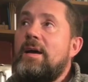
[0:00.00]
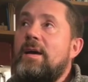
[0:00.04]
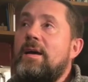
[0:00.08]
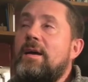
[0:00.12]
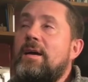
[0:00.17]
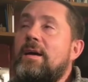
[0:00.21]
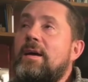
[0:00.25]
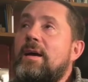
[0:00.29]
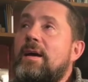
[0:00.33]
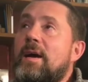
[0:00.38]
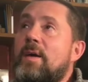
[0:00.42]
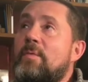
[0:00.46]

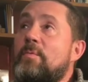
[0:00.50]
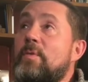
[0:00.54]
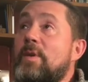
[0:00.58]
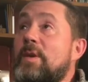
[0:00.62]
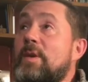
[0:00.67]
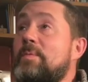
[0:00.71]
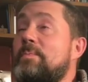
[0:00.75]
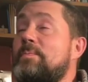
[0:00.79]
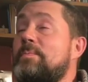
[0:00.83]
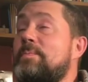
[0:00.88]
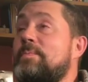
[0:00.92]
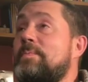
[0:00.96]
am
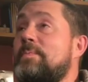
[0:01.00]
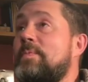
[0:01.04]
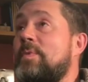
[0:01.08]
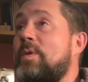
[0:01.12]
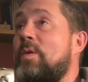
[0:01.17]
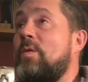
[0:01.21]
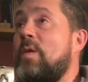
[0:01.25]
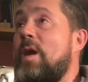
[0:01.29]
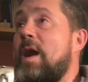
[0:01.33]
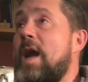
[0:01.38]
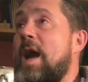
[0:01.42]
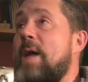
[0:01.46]
really
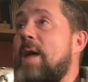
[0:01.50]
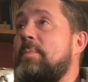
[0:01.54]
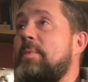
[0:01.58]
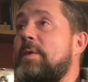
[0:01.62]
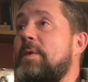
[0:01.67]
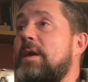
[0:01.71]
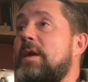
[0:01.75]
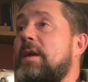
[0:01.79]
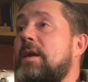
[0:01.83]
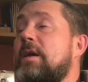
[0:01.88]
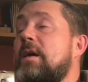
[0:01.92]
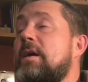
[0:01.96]
quite
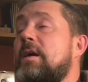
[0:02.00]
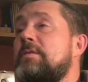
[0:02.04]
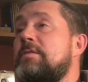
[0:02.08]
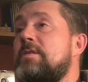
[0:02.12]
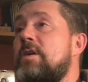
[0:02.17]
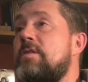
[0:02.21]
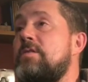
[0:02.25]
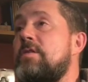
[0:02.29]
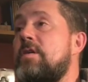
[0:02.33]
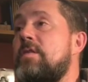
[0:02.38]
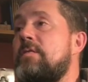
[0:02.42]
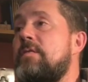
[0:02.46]
happy. I
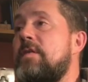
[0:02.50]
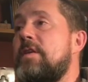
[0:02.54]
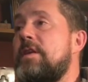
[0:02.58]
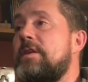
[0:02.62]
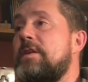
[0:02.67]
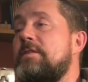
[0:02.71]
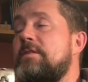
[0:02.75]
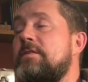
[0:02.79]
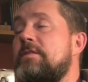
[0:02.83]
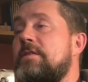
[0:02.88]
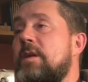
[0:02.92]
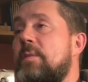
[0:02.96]
don't know if I need
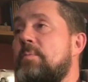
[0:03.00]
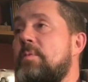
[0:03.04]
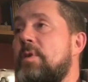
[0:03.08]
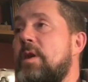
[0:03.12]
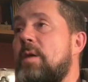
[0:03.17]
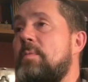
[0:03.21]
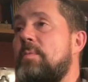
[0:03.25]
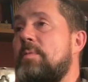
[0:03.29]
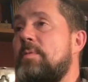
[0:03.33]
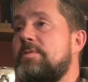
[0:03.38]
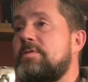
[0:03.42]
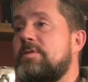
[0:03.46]
to double
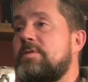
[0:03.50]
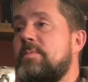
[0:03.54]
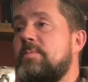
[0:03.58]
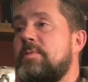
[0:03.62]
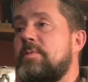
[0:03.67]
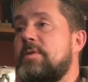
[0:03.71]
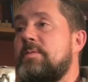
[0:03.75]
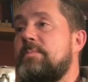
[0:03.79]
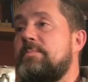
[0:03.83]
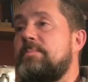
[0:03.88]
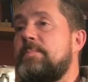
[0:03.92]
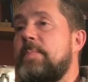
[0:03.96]
up on some of
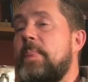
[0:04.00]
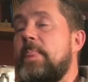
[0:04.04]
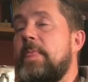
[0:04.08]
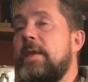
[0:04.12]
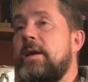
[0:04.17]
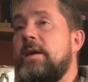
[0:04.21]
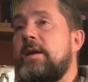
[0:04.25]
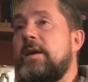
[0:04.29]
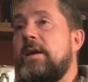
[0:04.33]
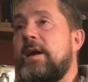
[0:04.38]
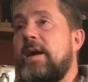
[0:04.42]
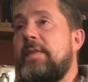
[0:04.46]
them,
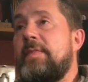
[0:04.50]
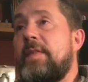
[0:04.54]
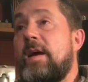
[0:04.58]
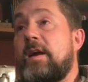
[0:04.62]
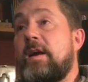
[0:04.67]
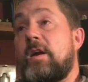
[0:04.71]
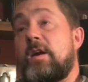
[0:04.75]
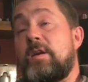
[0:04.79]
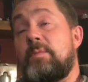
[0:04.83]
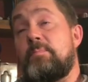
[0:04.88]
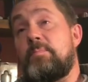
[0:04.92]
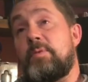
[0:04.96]
and that
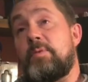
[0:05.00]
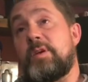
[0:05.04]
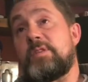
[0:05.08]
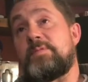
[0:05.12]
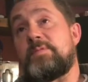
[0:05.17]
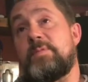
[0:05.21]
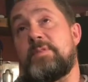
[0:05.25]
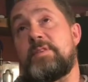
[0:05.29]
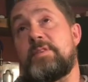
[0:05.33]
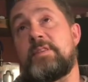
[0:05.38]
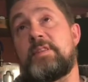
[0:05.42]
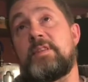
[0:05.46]
kind of brings
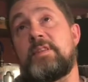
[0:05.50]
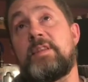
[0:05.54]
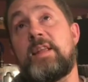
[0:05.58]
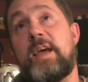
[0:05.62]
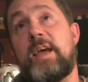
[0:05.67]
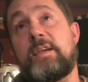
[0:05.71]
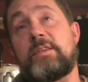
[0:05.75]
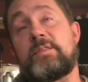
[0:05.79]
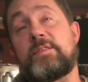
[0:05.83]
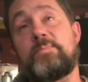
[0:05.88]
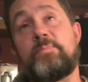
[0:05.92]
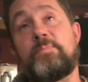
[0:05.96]
me to the
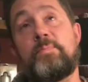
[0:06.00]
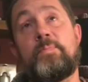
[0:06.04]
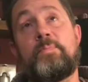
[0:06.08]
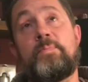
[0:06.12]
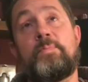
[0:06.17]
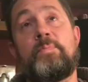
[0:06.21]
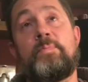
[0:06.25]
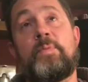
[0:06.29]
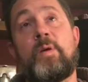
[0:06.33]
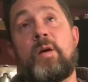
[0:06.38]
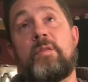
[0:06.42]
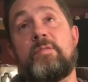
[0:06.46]
next
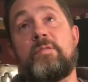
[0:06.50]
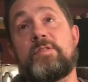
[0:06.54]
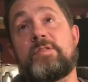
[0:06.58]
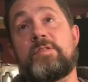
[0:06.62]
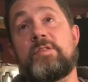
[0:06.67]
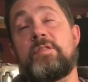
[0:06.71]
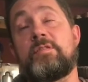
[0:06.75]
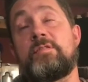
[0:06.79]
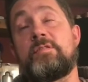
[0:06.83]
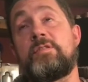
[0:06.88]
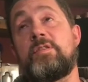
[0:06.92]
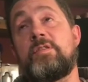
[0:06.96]
part of it. So
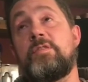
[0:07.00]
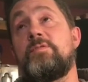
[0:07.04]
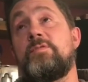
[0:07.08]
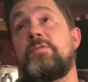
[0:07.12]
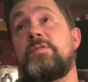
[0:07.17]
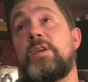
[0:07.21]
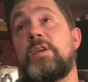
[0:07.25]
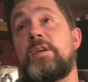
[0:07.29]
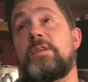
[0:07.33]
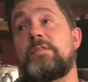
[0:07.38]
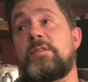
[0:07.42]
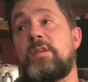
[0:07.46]
the two
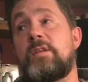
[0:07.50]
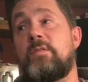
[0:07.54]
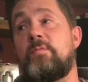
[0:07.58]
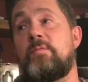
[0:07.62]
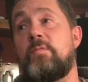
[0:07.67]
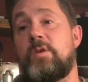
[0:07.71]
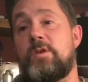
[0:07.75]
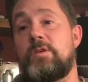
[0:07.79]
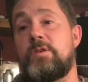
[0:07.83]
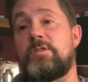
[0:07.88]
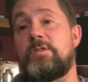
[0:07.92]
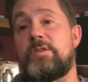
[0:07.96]
things that I
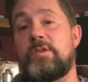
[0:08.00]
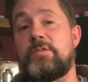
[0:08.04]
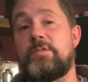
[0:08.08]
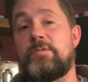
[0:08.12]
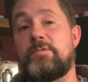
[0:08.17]
want to do,